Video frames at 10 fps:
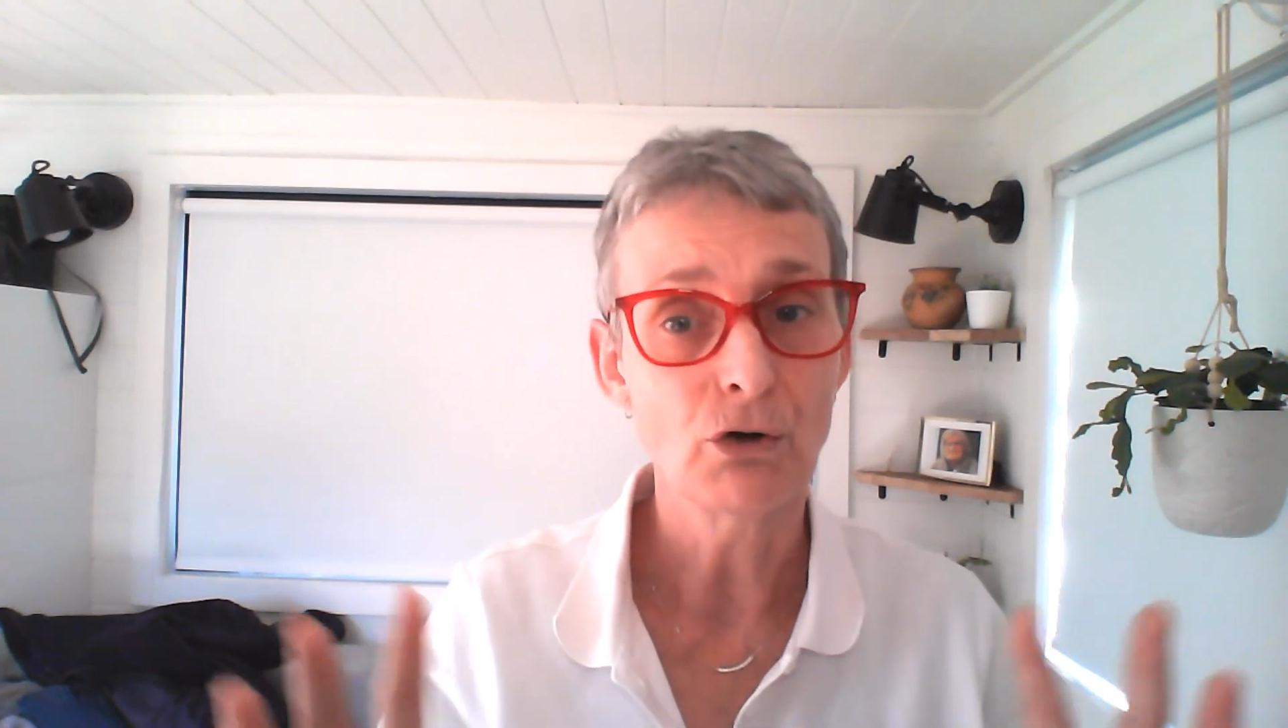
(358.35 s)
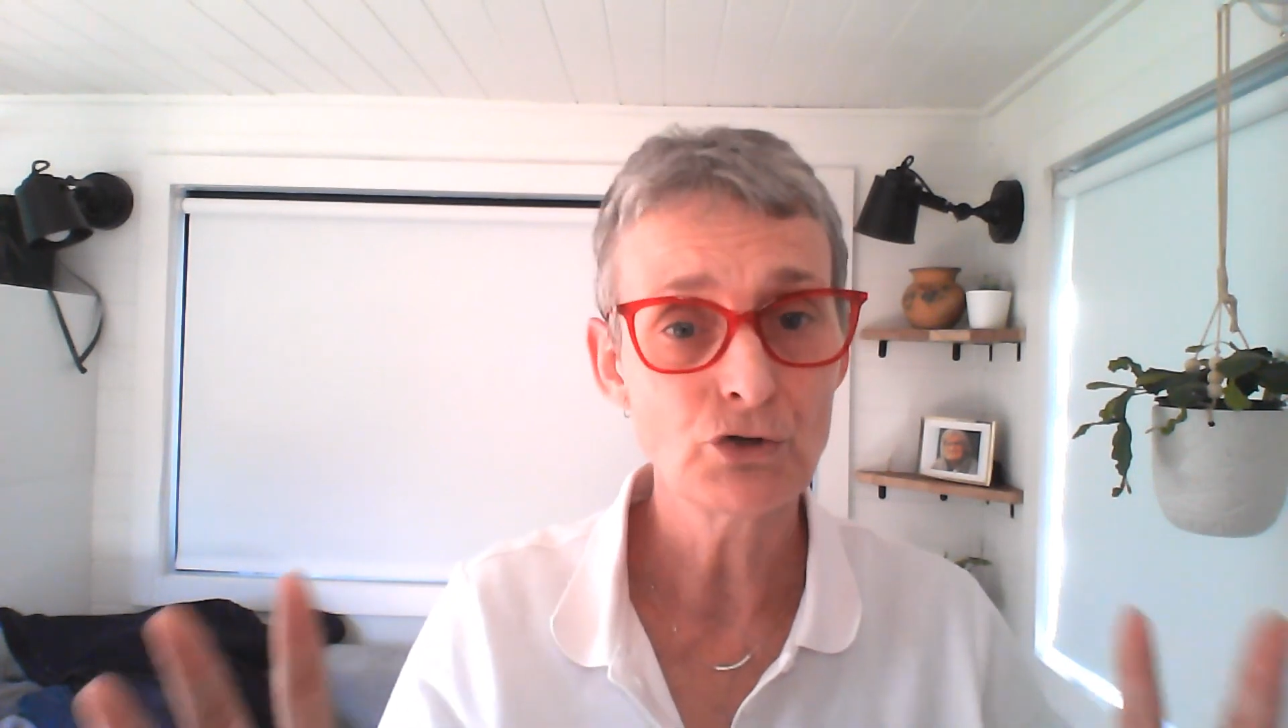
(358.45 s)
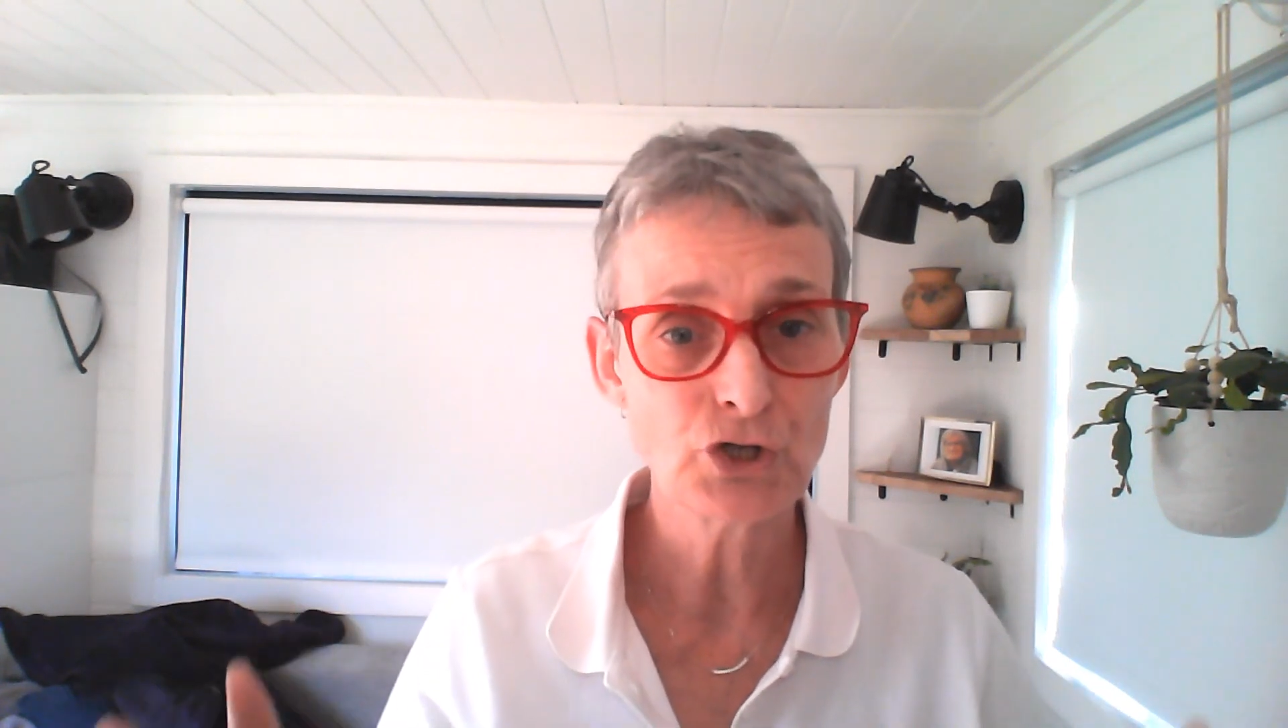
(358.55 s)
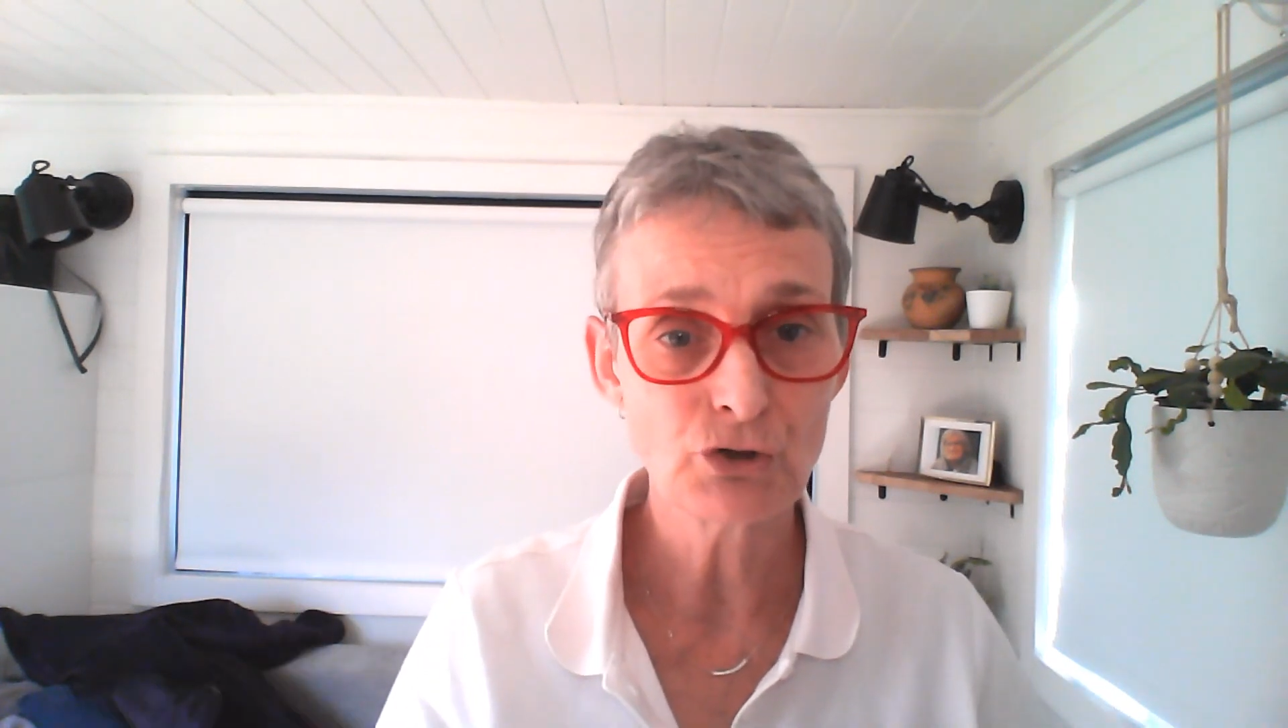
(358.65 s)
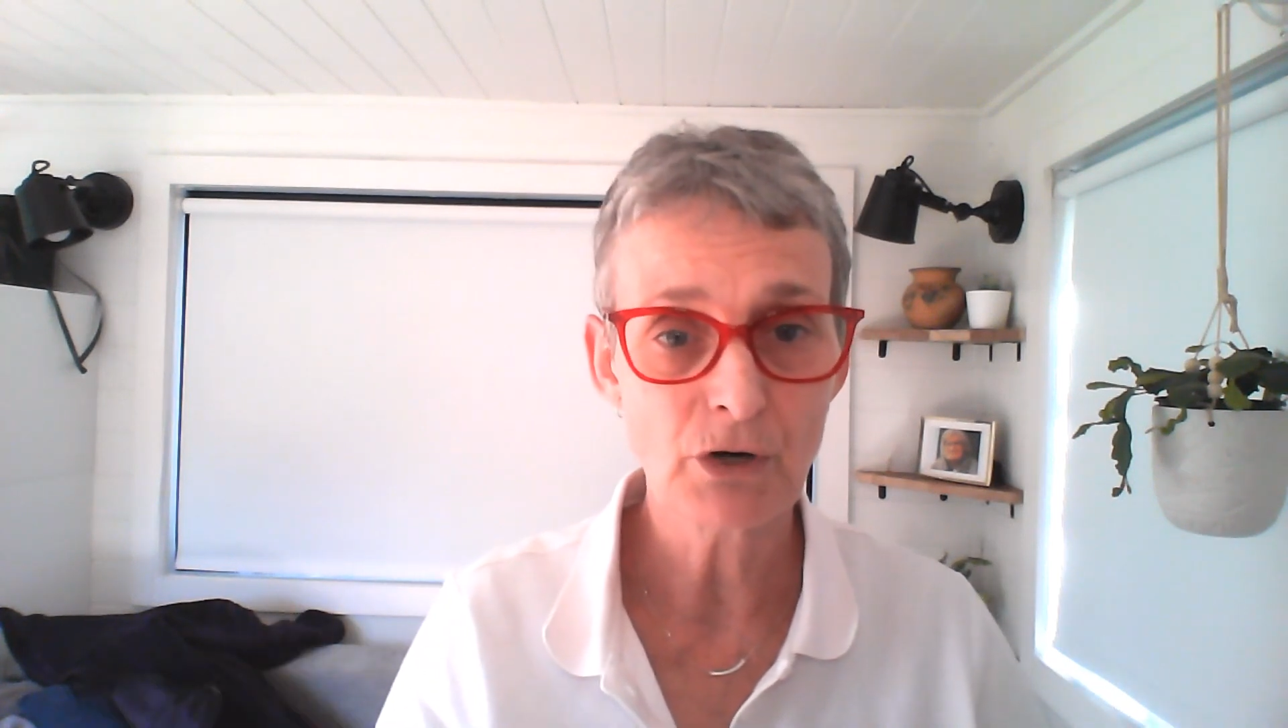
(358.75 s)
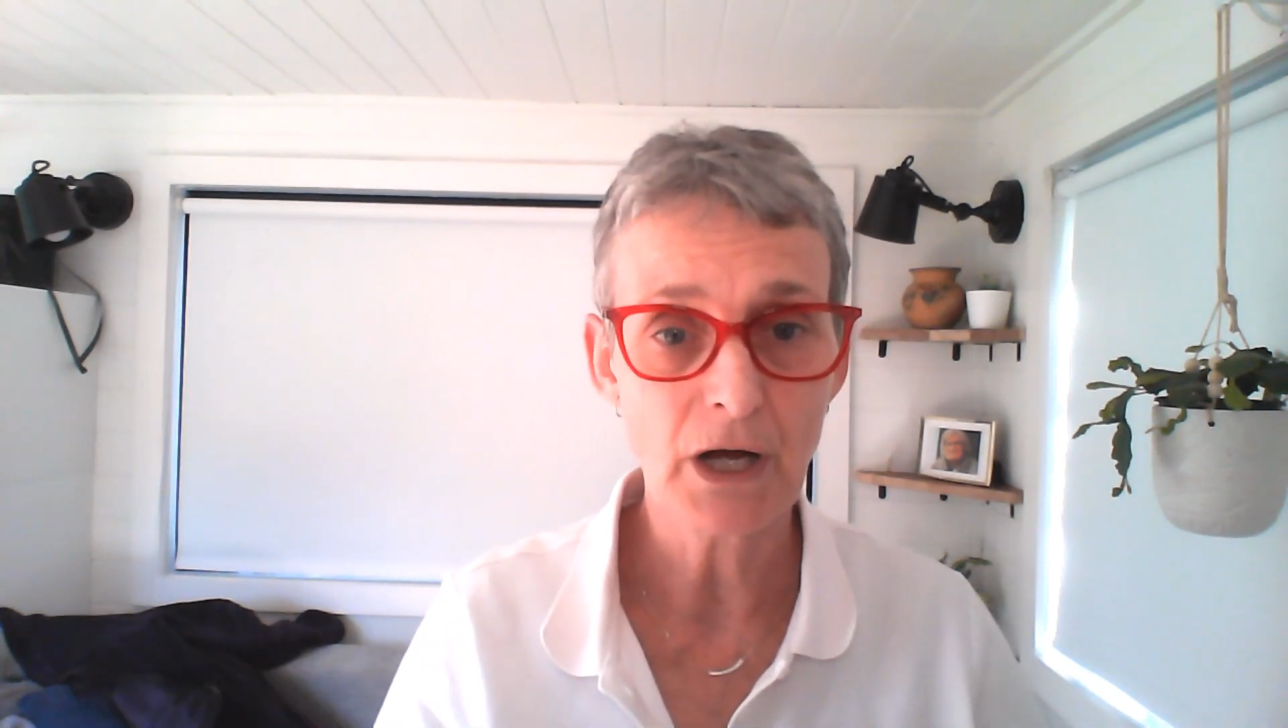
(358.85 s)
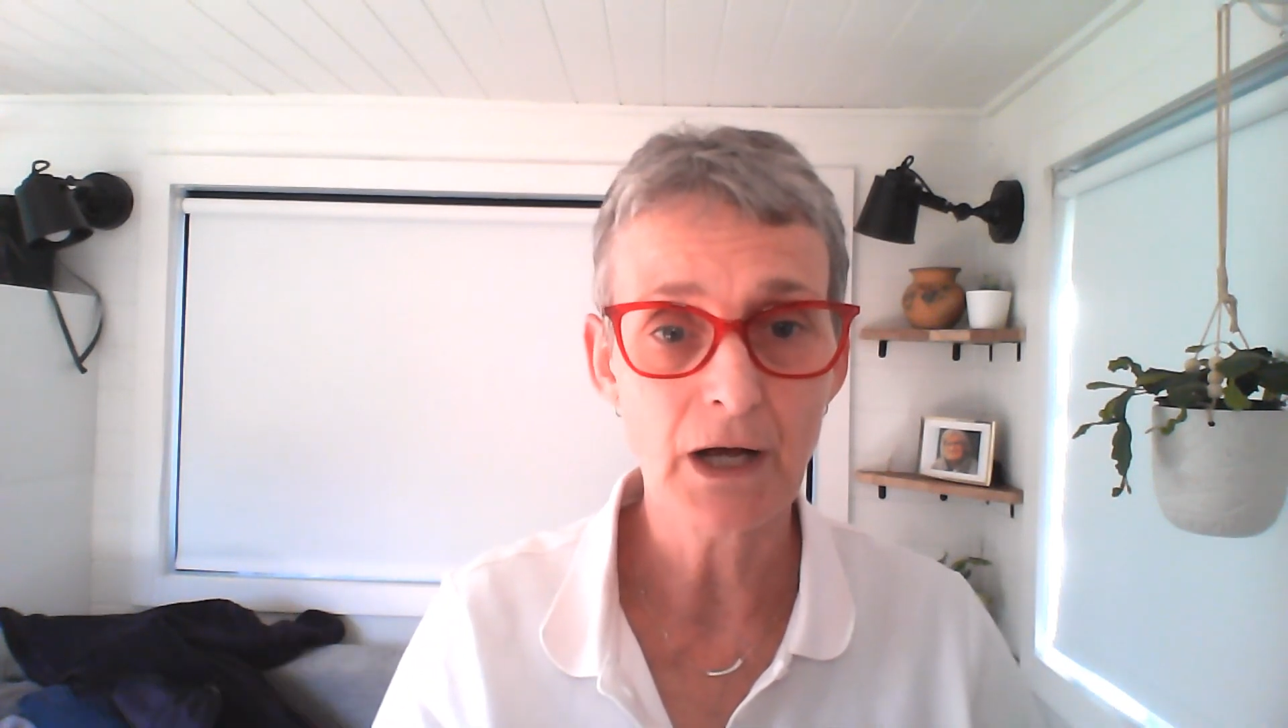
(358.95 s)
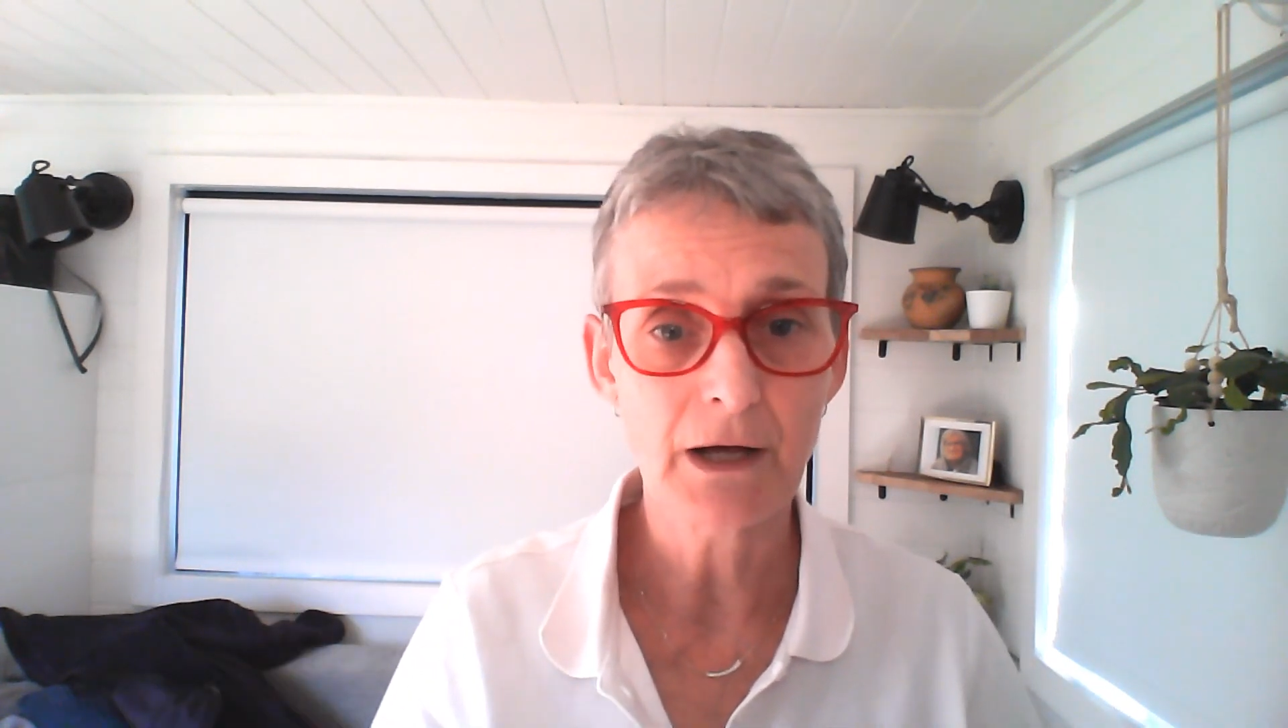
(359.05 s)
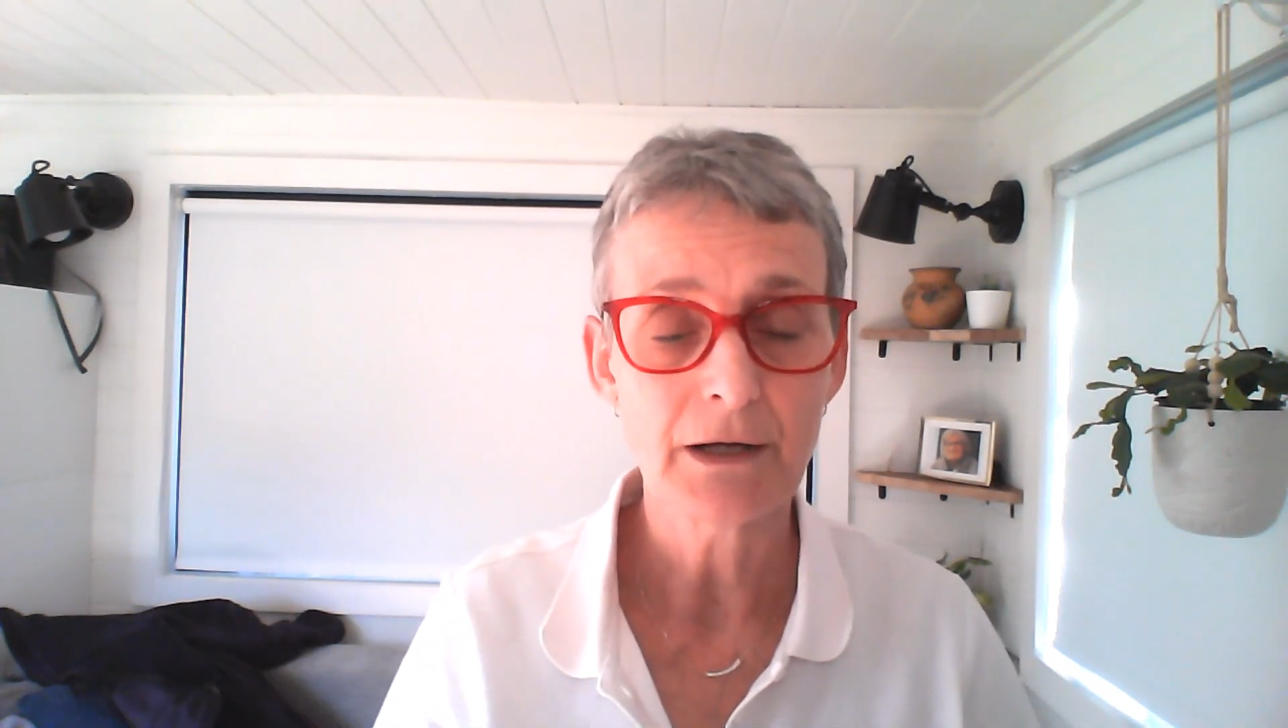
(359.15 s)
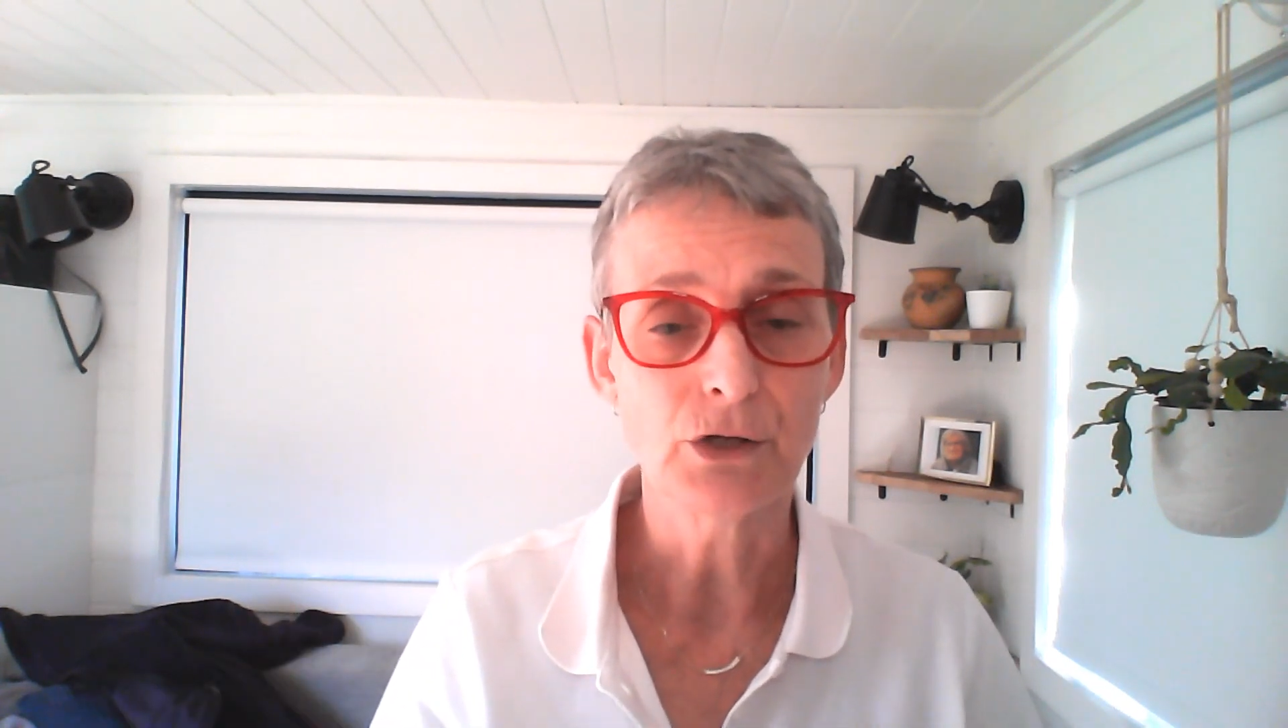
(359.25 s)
sugar,